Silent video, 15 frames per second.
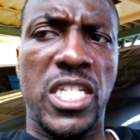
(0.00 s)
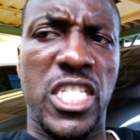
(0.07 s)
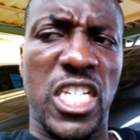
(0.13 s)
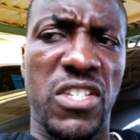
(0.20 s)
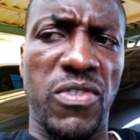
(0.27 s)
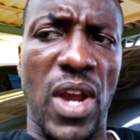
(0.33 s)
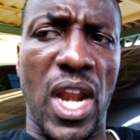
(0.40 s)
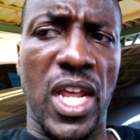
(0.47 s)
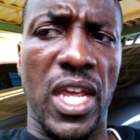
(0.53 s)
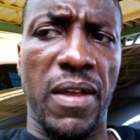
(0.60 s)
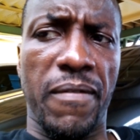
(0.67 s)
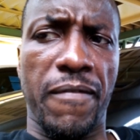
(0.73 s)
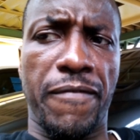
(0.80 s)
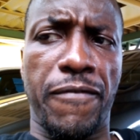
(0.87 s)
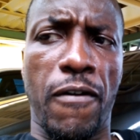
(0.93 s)
This is
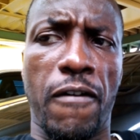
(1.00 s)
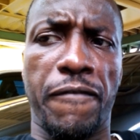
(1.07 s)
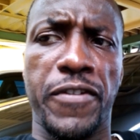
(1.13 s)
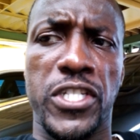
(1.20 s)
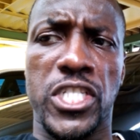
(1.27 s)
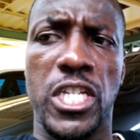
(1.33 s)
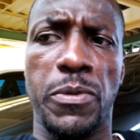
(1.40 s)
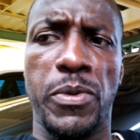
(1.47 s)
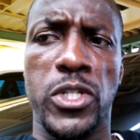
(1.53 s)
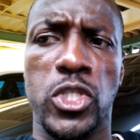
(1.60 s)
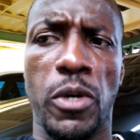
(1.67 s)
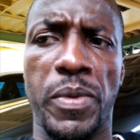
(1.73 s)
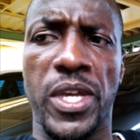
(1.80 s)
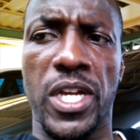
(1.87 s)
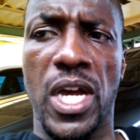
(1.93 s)
really for fish keeping
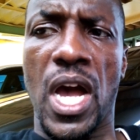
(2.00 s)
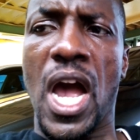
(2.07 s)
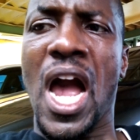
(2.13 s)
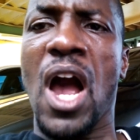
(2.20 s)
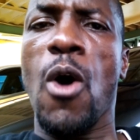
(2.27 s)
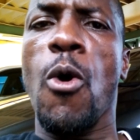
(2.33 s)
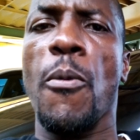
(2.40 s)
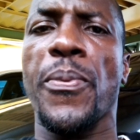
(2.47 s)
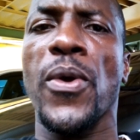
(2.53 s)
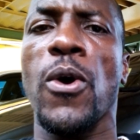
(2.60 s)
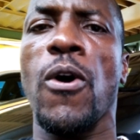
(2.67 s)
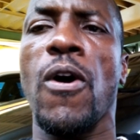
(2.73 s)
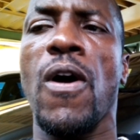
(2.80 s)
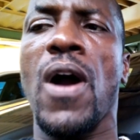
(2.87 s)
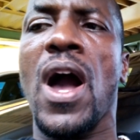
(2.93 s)
in Jamaica. I hope
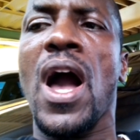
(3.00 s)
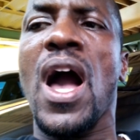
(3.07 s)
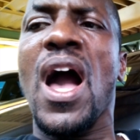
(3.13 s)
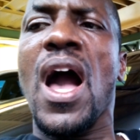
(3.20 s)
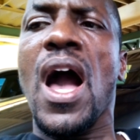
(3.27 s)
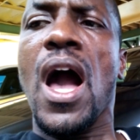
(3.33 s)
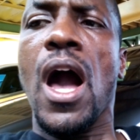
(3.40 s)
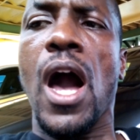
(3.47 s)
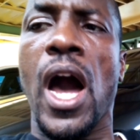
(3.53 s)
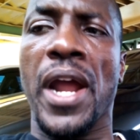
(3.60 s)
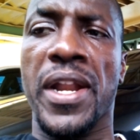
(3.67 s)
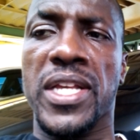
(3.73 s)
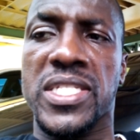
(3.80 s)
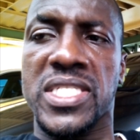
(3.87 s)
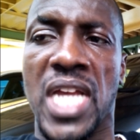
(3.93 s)
you
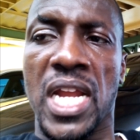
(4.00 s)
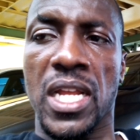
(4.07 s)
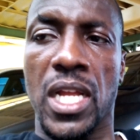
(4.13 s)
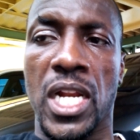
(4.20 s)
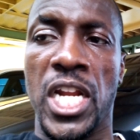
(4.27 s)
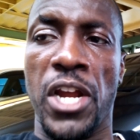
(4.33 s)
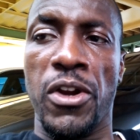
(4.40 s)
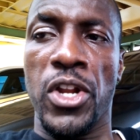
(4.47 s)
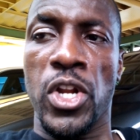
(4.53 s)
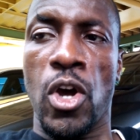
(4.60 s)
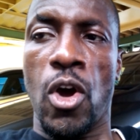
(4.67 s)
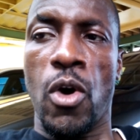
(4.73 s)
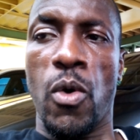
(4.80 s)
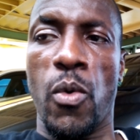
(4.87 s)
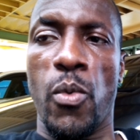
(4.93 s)
understand clearly
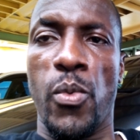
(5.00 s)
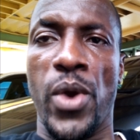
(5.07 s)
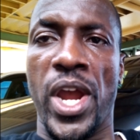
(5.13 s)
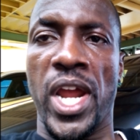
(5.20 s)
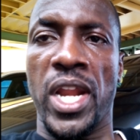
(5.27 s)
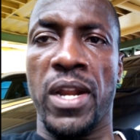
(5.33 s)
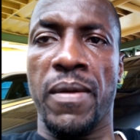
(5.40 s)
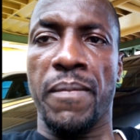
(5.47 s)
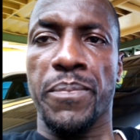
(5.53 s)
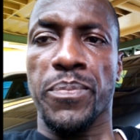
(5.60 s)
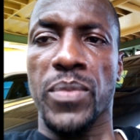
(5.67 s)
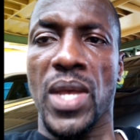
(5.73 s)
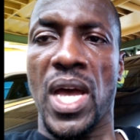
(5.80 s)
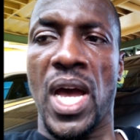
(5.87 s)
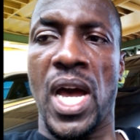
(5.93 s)
now when
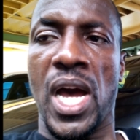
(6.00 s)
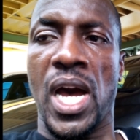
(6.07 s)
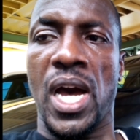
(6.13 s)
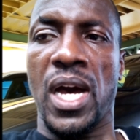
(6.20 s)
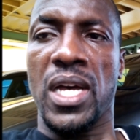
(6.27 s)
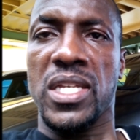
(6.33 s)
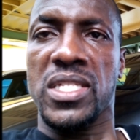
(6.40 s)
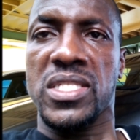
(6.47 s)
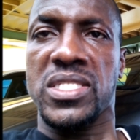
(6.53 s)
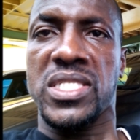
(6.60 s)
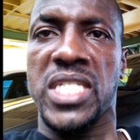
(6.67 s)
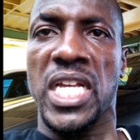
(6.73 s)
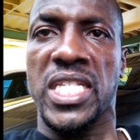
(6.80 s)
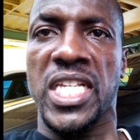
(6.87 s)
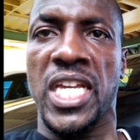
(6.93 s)

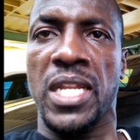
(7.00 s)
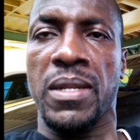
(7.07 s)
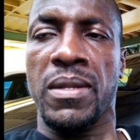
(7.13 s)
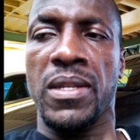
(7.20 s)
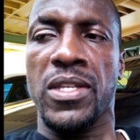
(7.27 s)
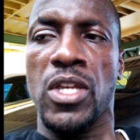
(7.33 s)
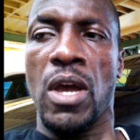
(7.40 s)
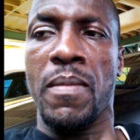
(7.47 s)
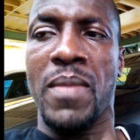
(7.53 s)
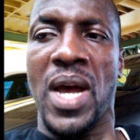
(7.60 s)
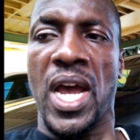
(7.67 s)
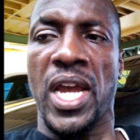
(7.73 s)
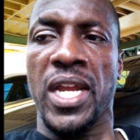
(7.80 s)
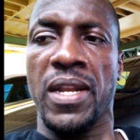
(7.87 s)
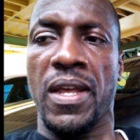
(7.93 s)
setting your
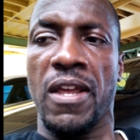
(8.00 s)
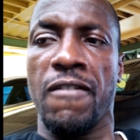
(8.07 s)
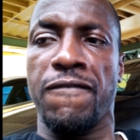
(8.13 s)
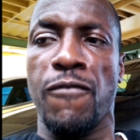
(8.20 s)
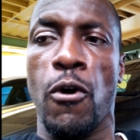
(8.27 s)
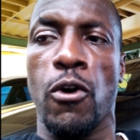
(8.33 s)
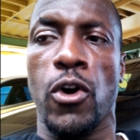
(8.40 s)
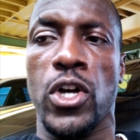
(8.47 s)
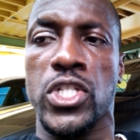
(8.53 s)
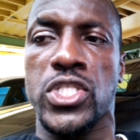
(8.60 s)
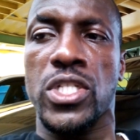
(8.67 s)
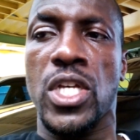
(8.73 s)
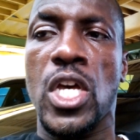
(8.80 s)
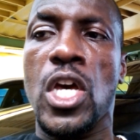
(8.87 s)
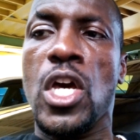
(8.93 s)
mind in
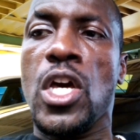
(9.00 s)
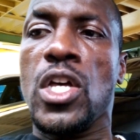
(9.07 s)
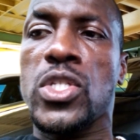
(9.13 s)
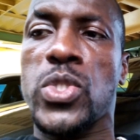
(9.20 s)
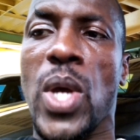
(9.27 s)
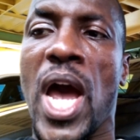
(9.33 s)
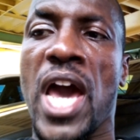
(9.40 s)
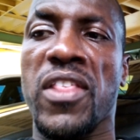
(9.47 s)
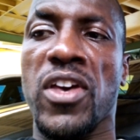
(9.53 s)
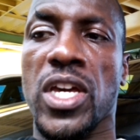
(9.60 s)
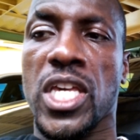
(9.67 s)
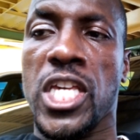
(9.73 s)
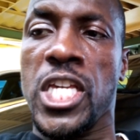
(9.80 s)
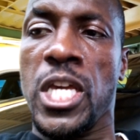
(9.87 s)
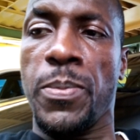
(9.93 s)
focus to
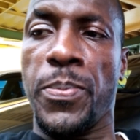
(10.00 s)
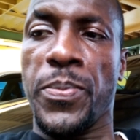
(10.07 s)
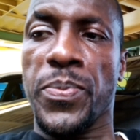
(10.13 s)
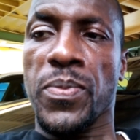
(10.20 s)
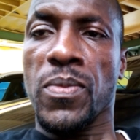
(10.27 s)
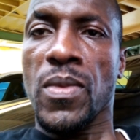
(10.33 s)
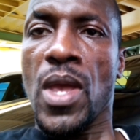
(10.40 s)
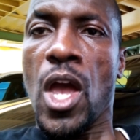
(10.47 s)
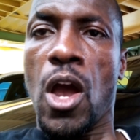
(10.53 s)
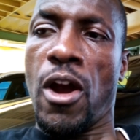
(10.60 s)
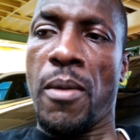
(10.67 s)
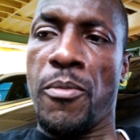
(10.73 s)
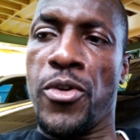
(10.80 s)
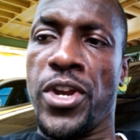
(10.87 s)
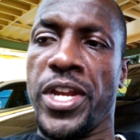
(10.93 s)
either keep
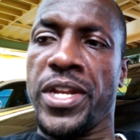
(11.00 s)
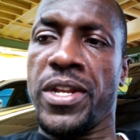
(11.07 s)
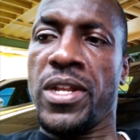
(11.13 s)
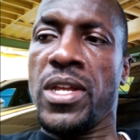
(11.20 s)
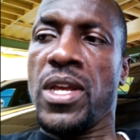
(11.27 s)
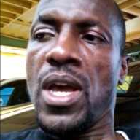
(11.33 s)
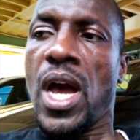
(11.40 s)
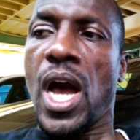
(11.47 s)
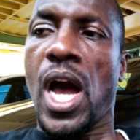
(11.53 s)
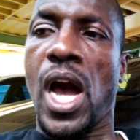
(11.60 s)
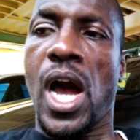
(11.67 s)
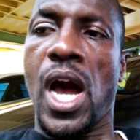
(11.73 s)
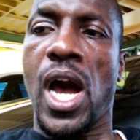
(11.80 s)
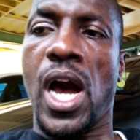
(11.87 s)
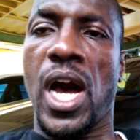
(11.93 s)
or breed
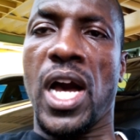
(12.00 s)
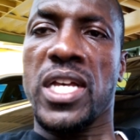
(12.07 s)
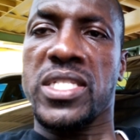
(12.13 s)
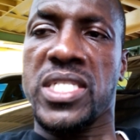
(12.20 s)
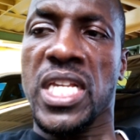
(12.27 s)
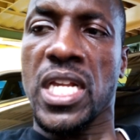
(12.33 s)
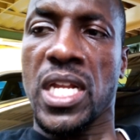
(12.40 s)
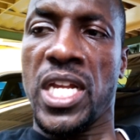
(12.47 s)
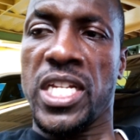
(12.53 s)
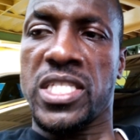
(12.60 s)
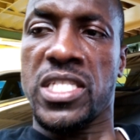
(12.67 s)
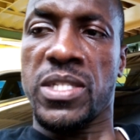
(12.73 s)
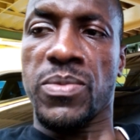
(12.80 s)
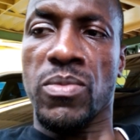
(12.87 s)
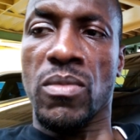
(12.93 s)

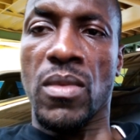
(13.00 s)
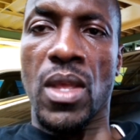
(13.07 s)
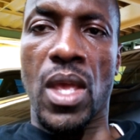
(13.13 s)
cichlids,